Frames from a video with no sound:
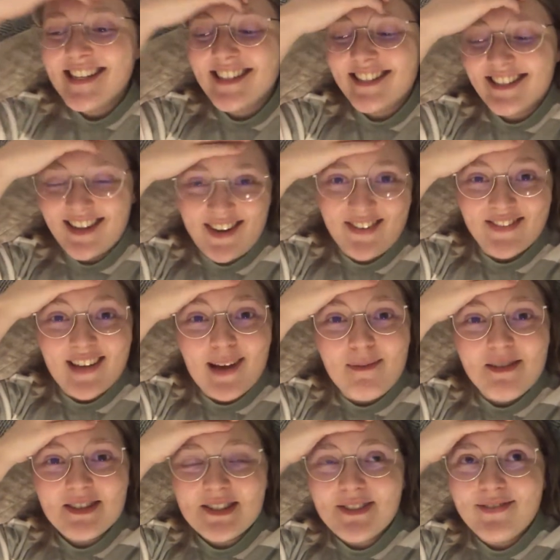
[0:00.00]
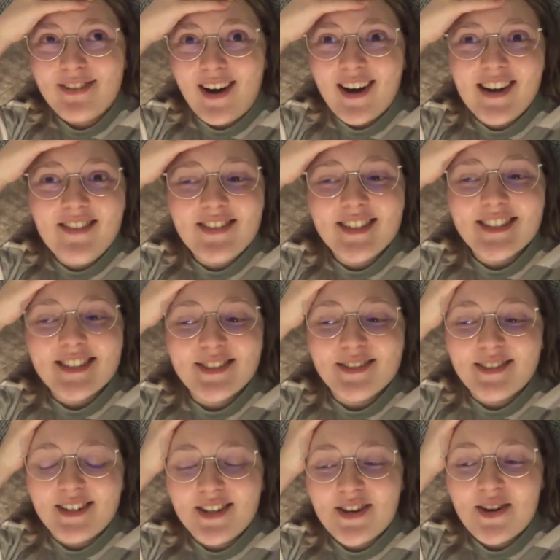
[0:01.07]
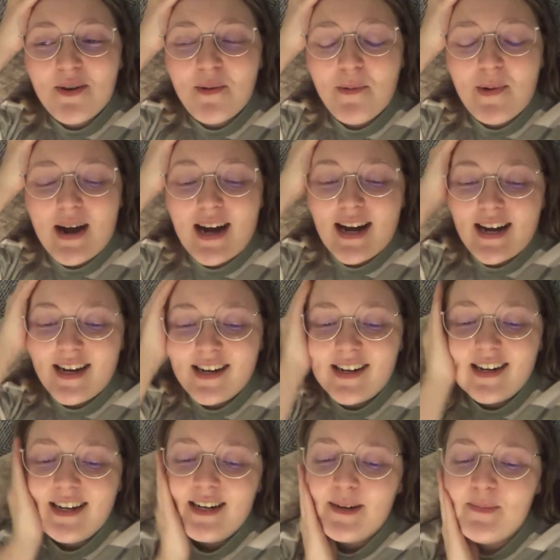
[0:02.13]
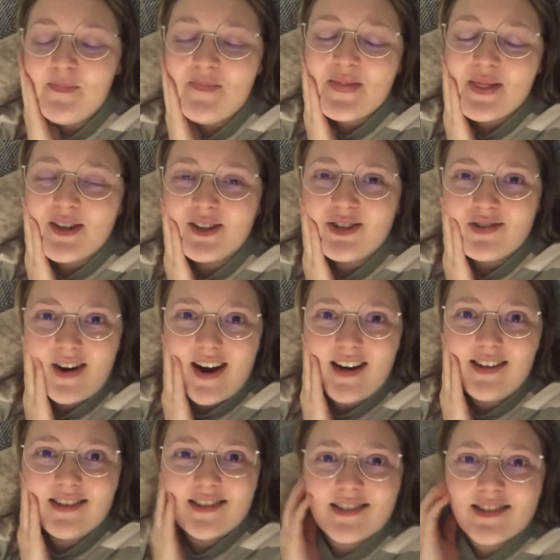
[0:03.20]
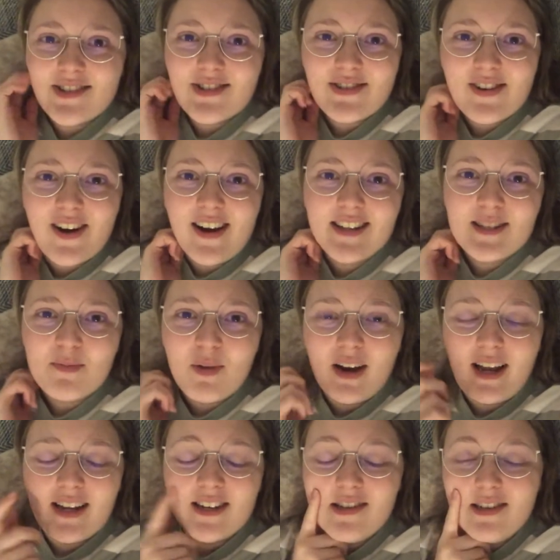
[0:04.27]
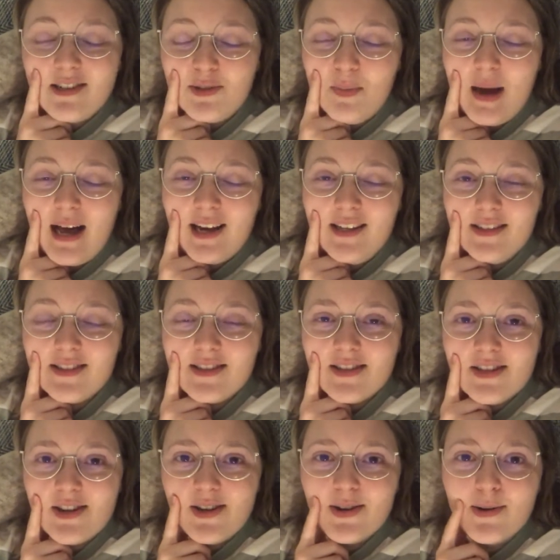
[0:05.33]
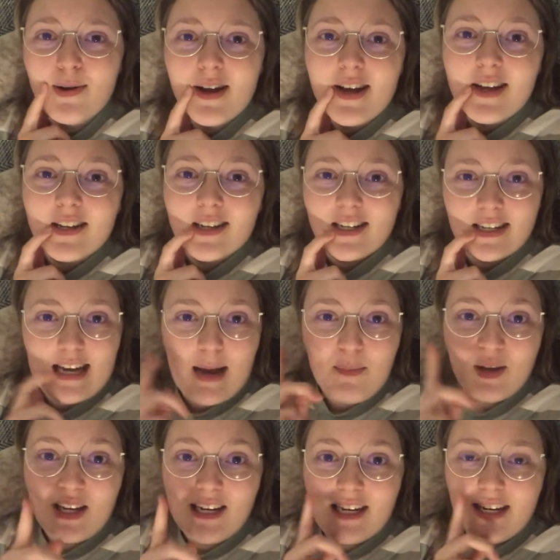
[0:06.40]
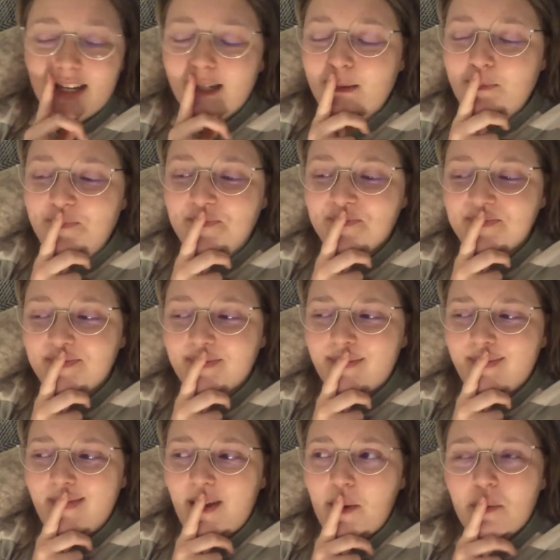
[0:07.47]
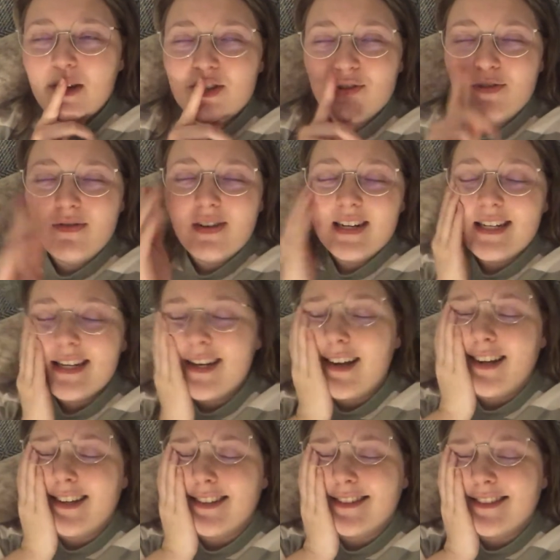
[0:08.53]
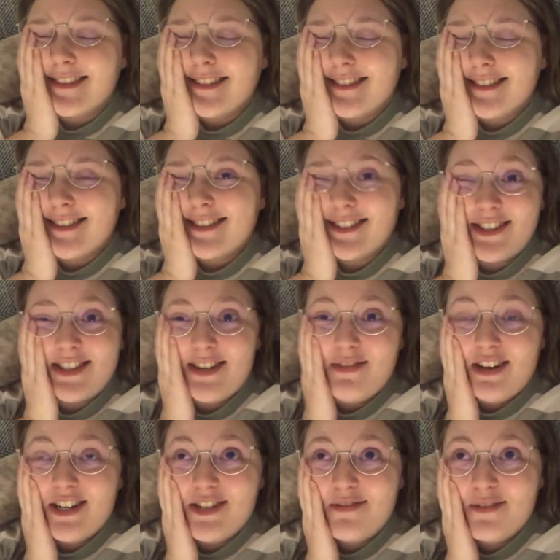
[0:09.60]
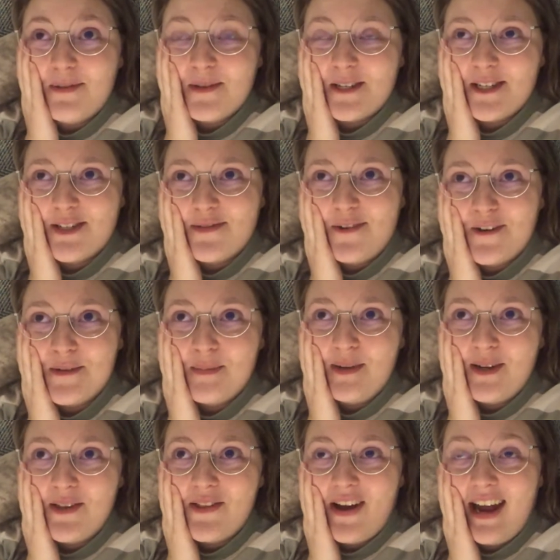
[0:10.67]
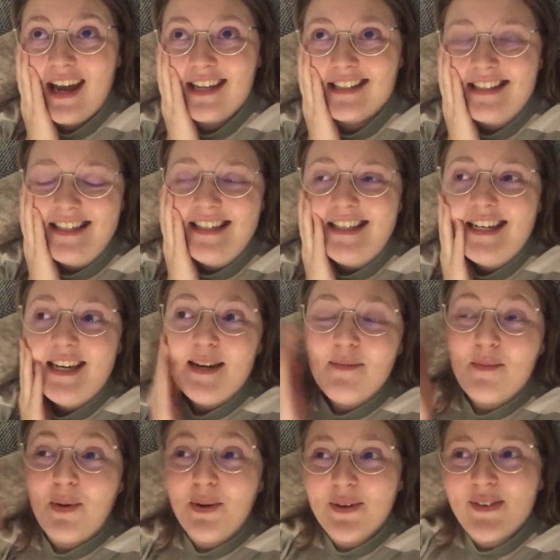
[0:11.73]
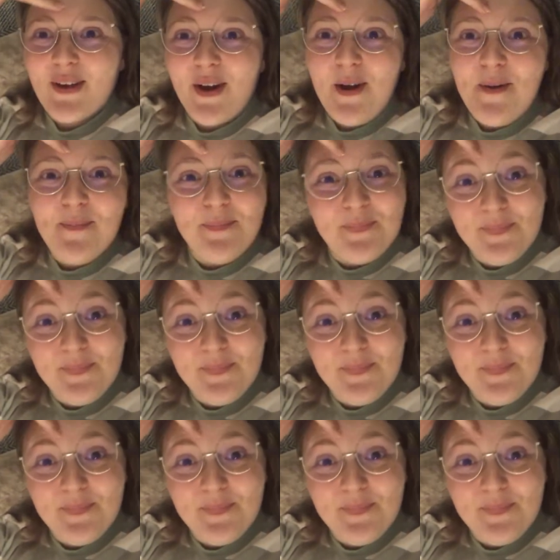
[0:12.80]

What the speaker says: So episode 5 is the one where the dregs try to break into the little palace to kidnap Alina, which already is such a deviation from the Six of Crows plot that I hate it. But also, they were